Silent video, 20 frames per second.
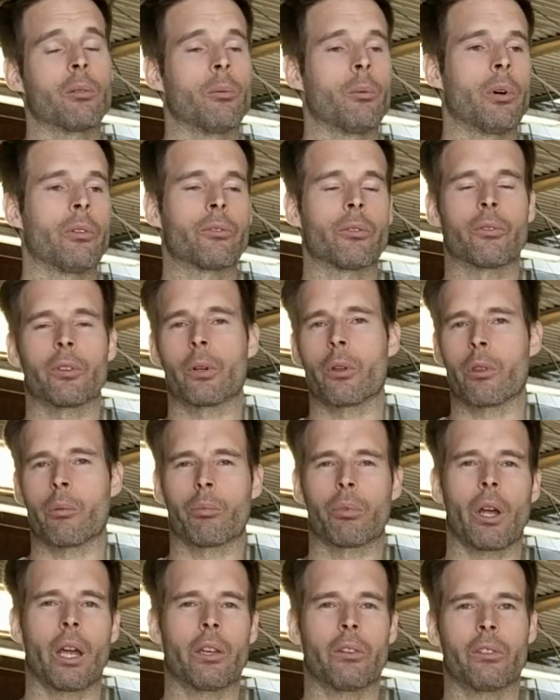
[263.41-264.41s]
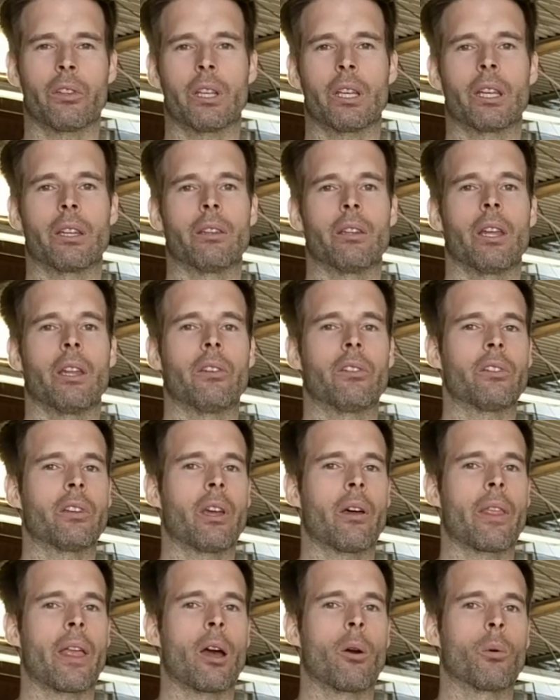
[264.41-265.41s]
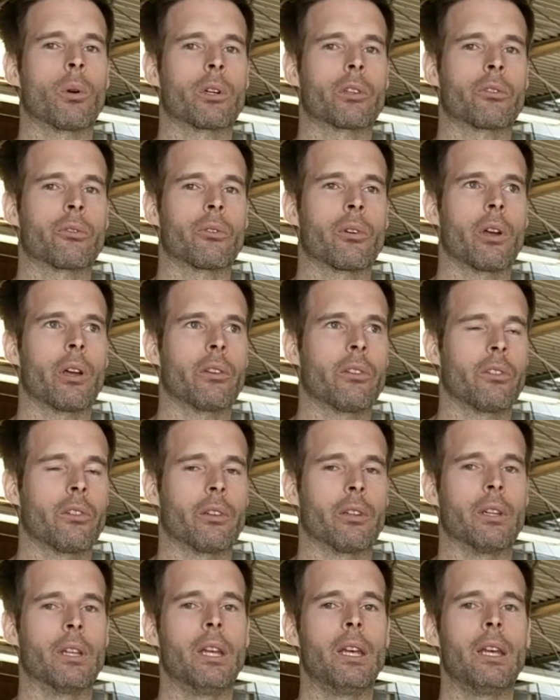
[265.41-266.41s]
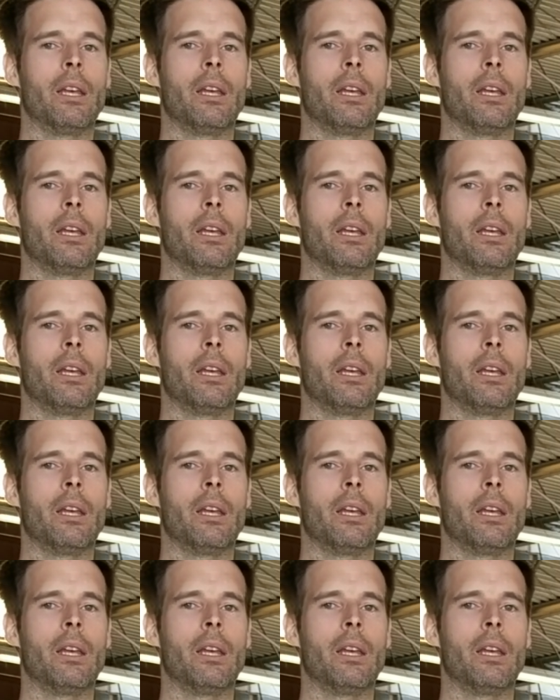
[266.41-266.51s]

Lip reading: We'll have to figure out the pricing and see how that works for us and